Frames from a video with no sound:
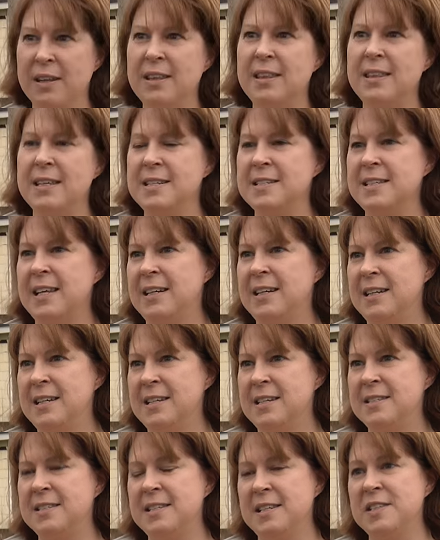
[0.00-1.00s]
of the things that it
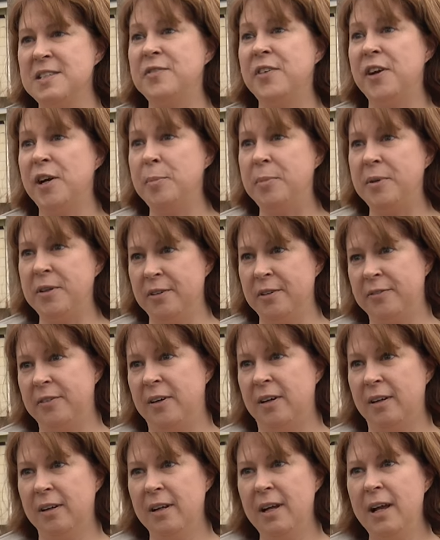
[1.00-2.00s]
is is very
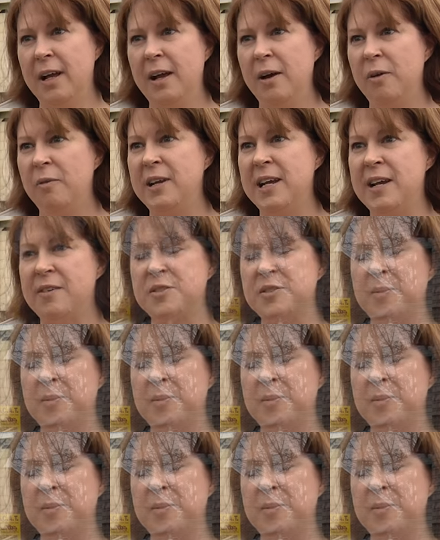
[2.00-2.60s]
beautiful. We have